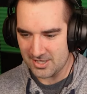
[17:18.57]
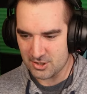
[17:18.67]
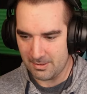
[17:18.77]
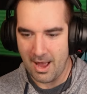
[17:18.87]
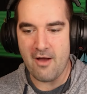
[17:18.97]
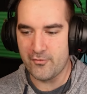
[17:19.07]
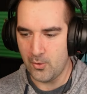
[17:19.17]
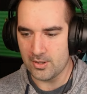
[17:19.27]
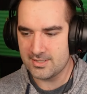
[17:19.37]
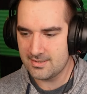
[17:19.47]
Ice Cream. Of
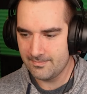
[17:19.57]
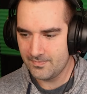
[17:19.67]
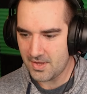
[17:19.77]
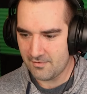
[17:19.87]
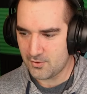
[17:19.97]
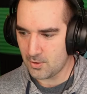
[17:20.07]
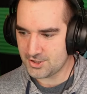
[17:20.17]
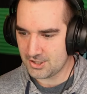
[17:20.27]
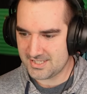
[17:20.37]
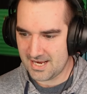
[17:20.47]
course. Of
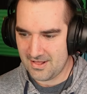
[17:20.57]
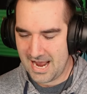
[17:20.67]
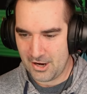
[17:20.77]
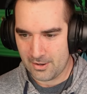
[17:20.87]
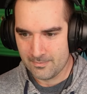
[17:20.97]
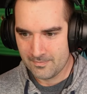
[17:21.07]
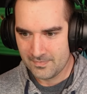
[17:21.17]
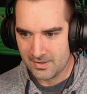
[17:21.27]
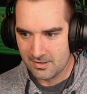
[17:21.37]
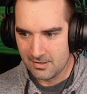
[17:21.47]
course. I'll see you later.
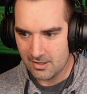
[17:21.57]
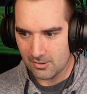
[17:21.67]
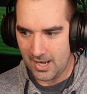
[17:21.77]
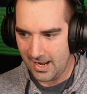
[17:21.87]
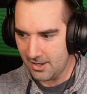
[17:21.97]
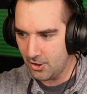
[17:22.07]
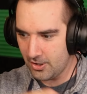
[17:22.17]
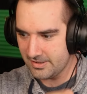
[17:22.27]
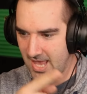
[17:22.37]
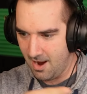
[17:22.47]
Okay, I
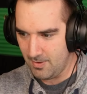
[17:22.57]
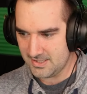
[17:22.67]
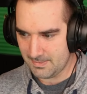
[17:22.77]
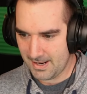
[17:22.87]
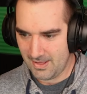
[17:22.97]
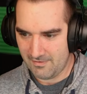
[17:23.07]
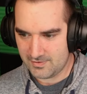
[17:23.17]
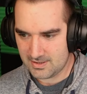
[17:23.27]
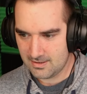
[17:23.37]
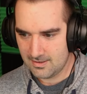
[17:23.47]
heard it that way to my
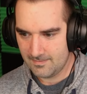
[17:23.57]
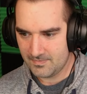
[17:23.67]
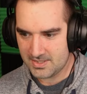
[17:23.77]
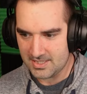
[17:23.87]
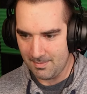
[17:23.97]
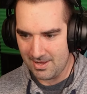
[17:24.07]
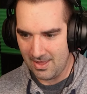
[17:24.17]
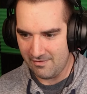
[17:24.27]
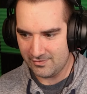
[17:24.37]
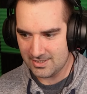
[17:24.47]
left. It's to my
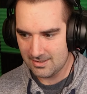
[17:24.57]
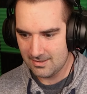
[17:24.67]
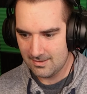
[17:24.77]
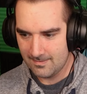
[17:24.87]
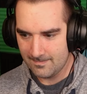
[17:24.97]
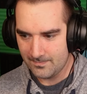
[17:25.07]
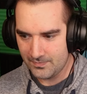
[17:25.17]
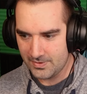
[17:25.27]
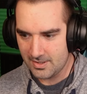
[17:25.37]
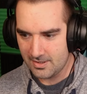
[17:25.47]
left.
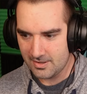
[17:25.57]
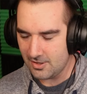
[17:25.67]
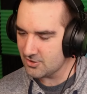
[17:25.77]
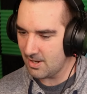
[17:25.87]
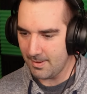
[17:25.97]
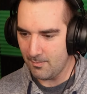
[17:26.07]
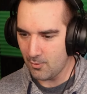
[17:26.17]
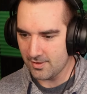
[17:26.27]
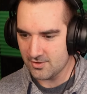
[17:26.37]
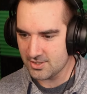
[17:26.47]
There's gonna be
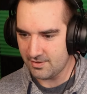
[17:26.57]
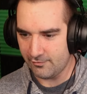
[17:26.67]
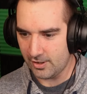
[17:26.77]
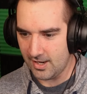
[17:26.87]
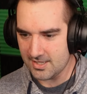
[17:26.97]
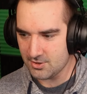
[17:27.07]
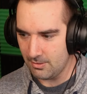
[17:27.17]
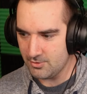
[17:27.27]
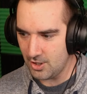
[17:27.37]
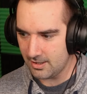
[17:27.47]
more than just a freaking ice
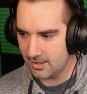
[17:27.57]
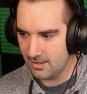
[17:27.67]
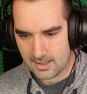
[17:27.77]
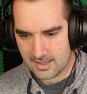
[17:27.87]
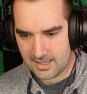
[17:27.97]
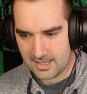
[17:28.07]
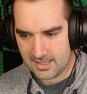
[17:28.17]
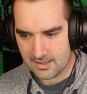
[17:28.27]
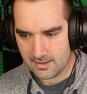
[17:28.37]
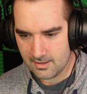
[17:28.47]
cream truck.
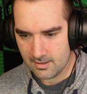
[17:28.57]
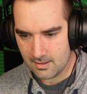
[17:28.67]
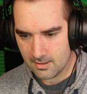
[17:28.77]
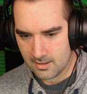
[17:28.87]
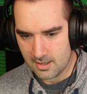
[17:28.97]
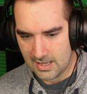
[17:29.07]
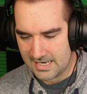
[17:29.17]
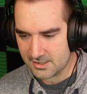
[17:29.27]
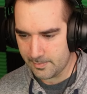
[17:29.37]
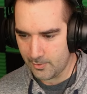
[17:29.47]
Any
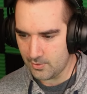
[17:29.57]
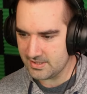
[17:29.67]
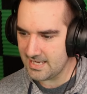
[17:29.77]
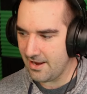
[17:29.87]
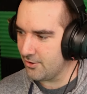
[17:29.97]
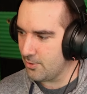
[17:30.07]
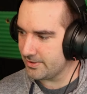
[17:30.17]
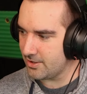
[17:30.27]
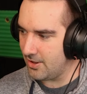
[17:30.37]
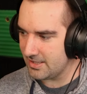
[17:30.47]
collectibles? I don't know
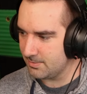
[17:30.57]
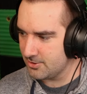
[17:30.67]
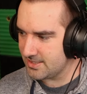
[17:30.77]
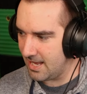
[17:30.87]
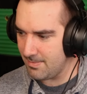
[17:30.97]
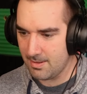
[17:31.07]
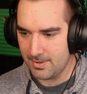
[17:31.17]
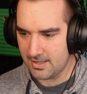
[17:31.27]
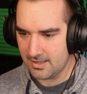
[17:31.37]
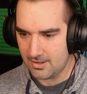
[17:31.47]
what the collectibles get me,
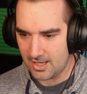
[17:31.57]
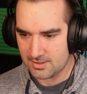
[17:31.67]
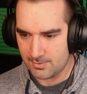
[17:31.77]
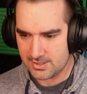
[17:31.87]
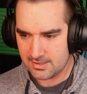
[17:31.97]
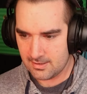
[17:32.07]
but any collectibles?